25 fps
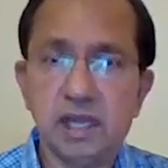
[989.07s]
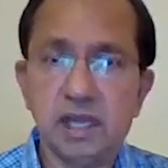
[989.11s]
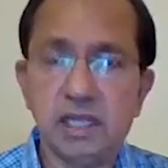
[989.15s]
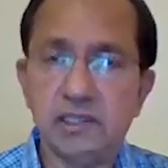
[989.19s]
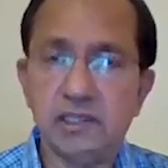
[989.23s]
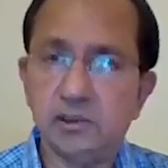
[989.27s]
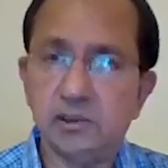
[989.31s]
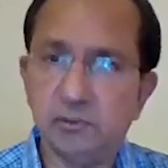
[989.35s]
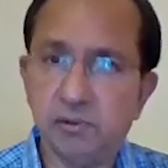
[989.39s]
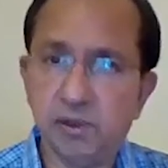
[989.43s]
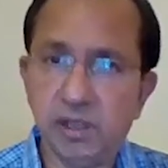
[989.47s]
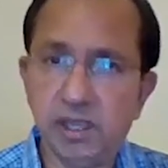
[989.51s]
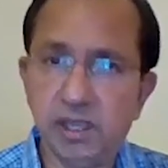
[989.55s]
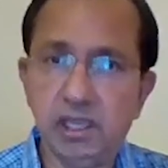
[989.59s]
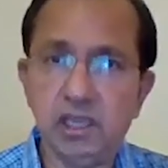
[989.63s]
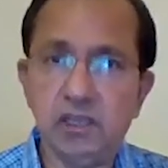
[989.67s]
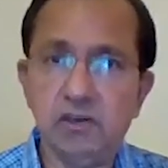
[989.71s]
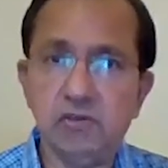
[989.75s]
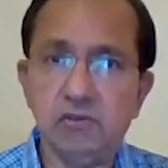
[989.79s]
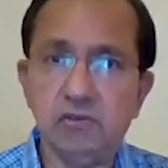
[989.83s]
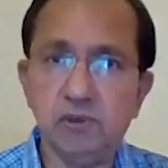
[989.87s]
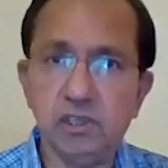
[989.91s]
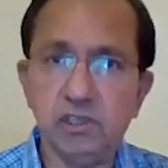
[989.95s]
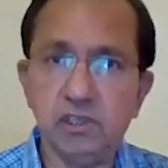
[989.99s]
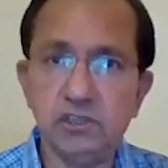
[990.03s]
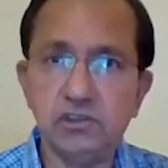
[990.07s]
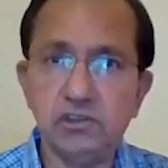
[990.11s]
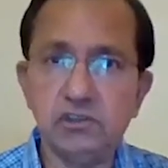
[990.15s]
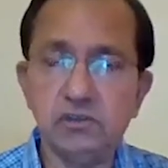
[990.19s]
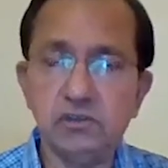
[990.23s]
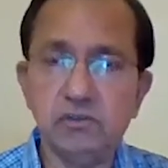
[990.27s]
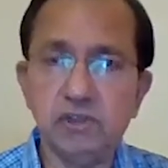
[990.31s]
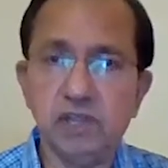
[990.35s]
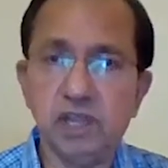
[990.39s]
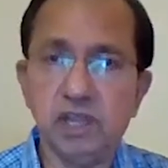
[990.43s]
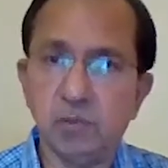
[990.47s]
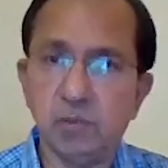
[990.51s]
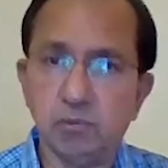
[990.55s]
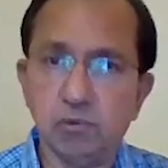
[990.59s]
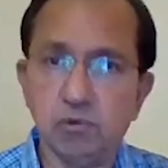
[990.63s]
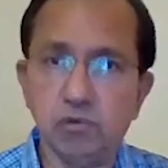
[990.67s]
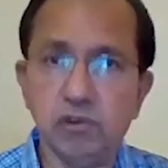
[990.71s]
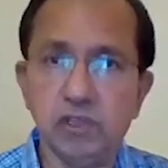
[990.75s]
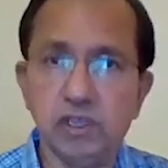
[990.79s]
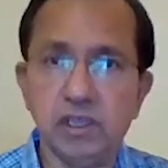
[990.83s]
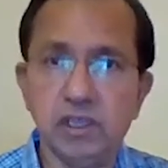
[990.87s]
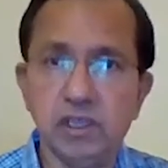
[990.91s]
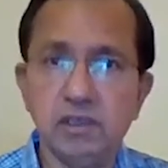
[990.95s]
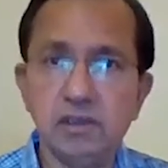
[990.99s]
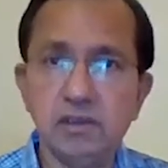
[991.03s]
and the way in which we are
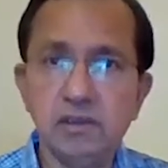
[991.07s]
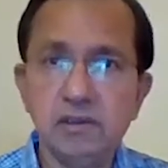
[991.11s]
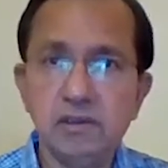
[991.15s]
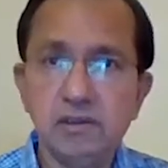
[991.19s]
moving